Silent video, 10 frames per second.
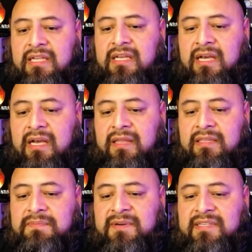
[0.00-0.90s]
uh,
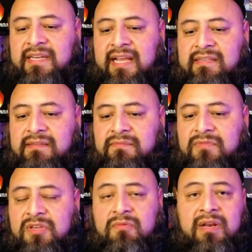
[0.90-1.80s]
this person asked him,
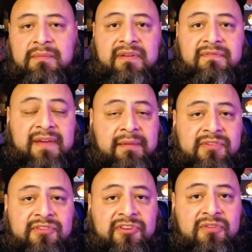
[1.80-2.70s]
do you want to be
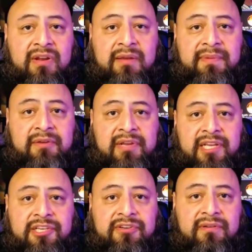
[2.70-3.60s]
famous or do you want to be
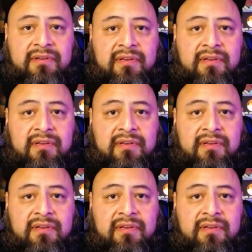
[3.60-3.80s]
rich?